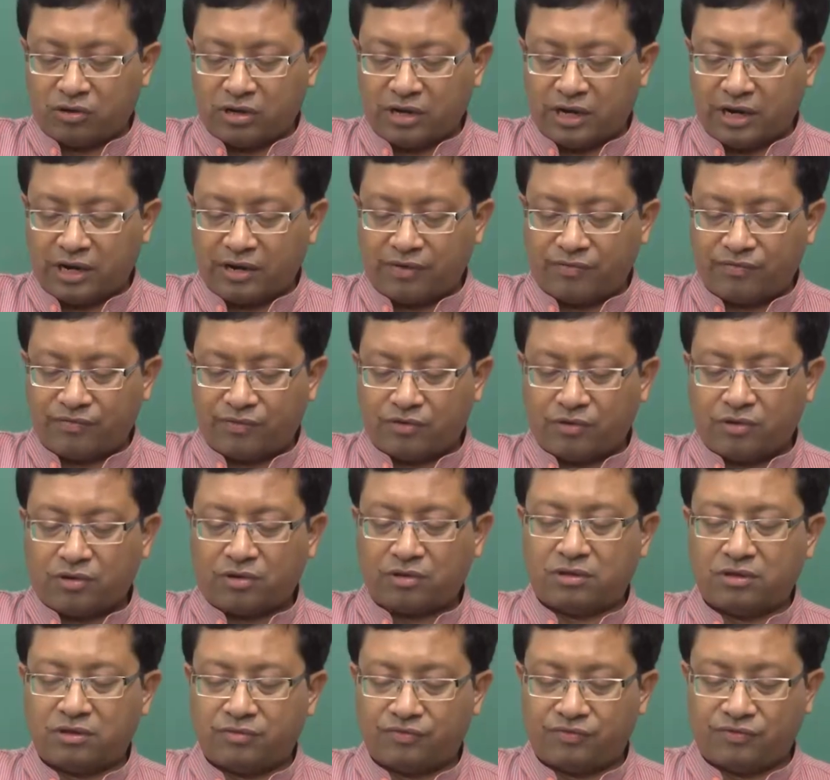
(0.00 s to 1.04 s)
line
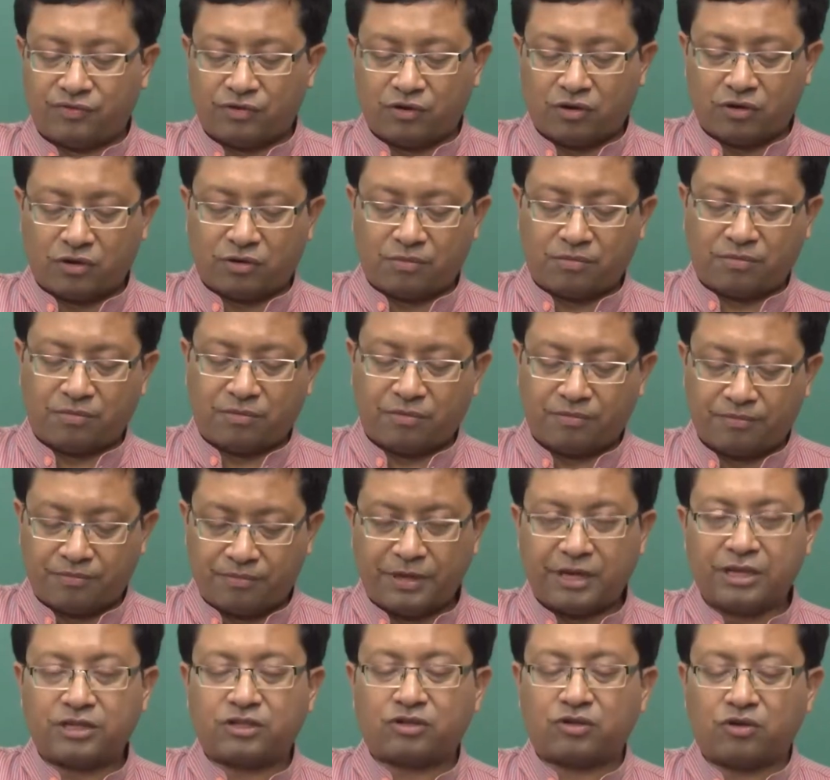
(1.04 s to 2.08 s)

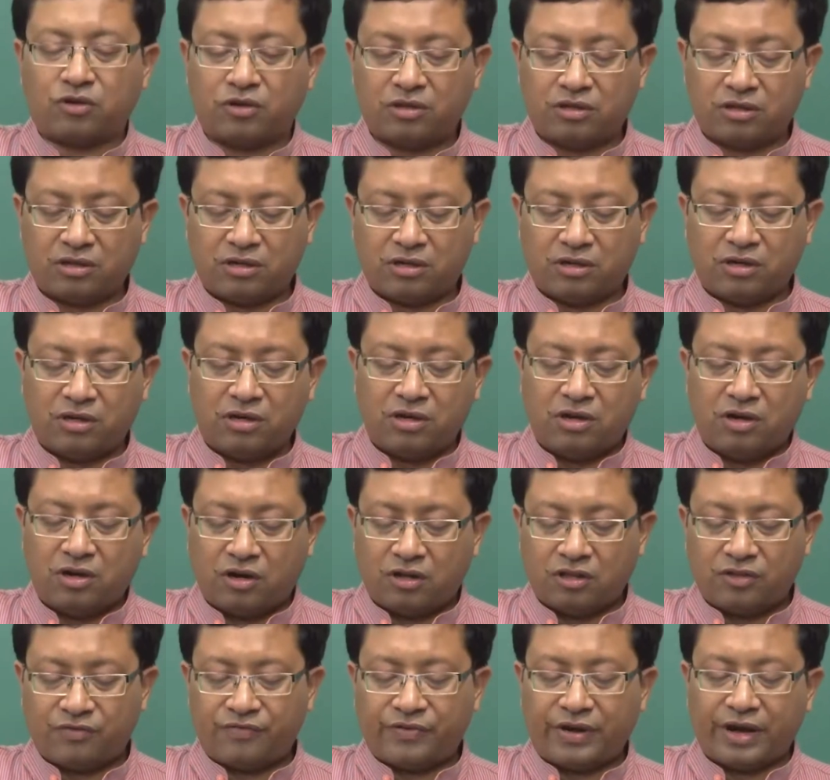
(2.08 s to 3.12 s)
based on the
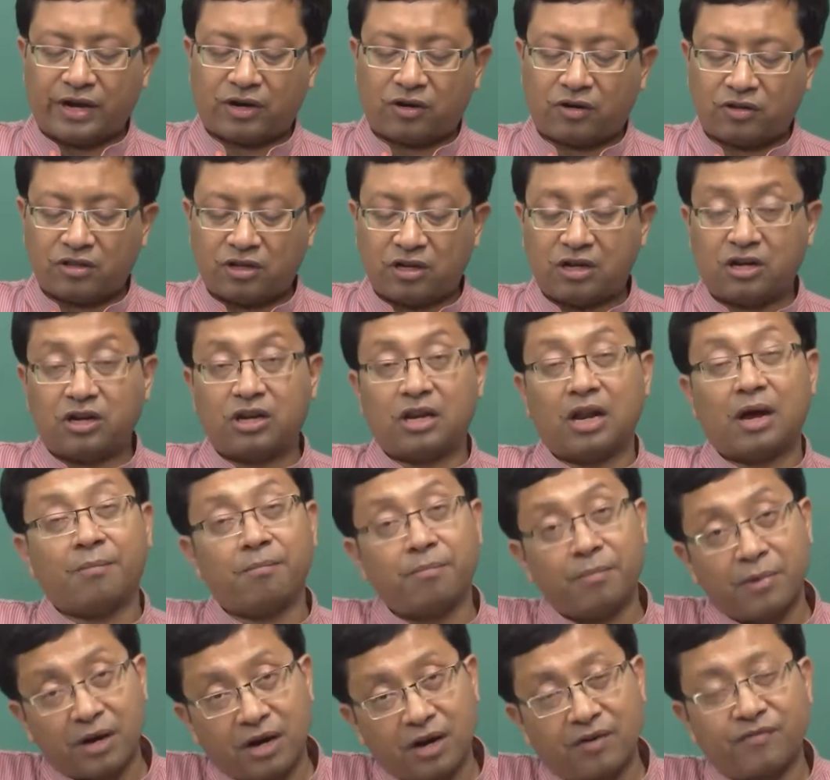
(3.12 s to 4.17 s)
fact on the
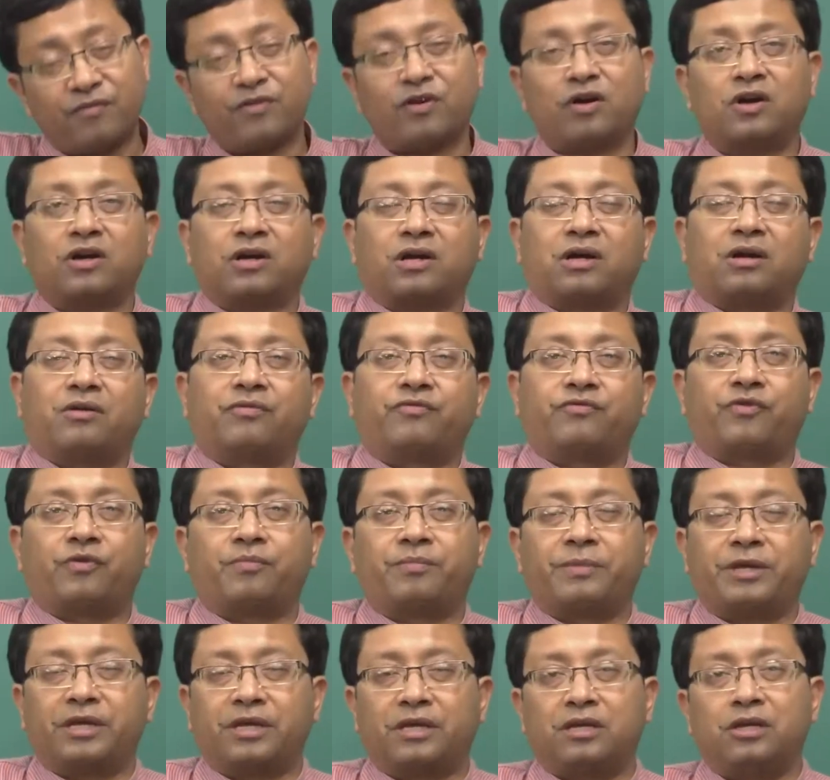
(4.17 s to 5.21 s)
number of
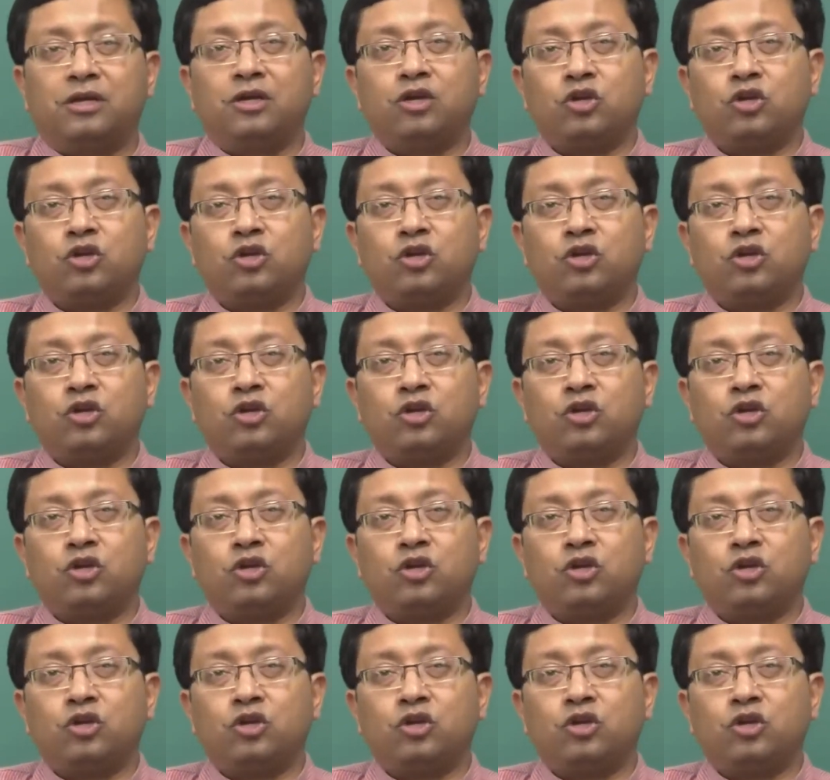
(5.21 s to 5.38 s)
non-conforming.